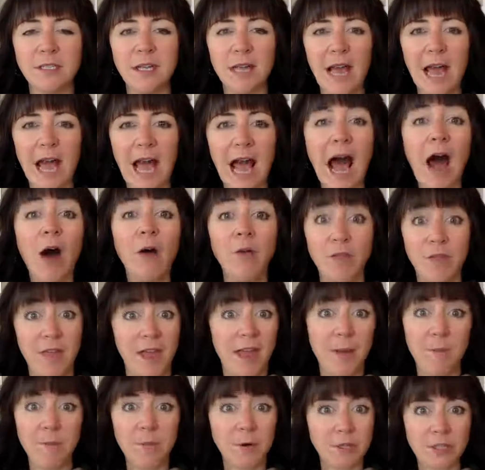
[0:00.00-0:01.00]
how
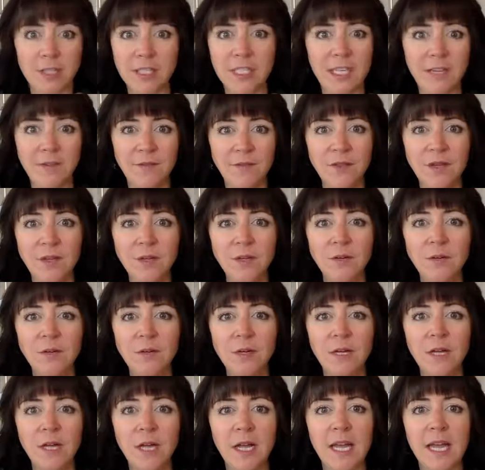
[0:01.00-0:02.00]
they perceive you,